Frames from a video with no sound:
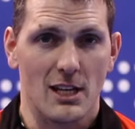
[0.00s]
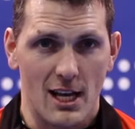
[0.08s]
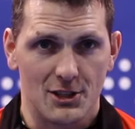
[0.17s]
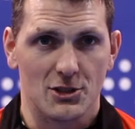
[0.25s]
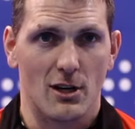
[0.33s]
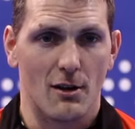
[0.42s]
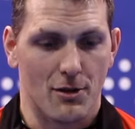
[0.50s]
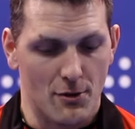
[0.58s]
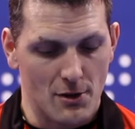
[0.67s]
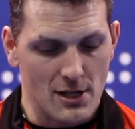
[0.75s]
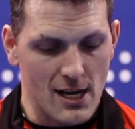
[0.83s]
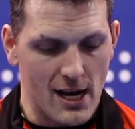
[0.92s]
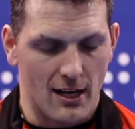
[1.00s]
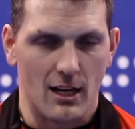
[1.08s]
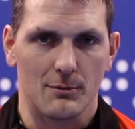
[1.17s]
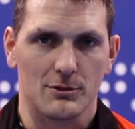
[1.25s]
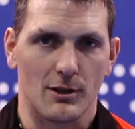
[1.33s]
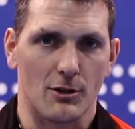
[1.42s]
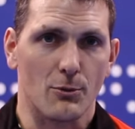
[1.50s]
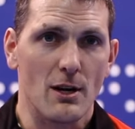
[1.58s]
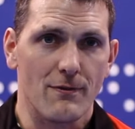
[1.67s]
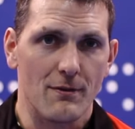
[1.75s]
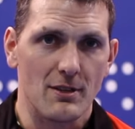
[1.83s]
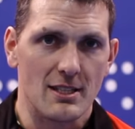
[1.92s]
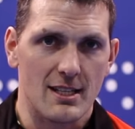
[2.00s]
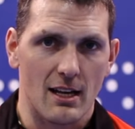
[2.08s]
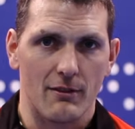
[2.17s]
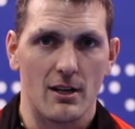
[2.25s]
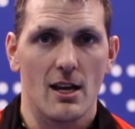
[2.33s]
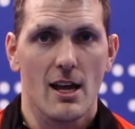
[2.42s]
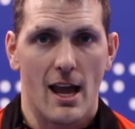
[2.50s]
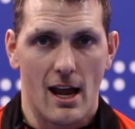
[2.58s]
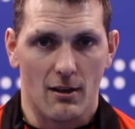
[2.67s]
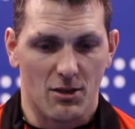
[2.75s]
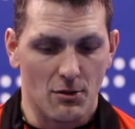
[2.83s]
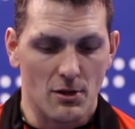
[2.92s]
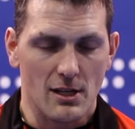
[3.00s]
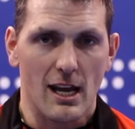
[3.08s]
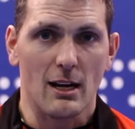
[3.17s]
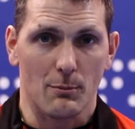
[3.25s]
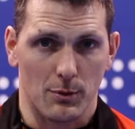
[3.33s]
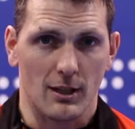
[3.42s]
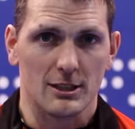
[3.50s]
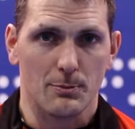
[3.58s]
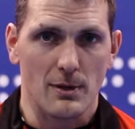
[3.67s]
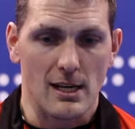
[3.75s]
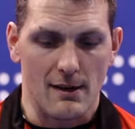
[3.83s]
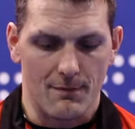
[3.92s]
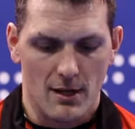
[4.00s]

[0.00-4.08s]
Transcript: SR-38 comes with a 357 and a 38 plus P.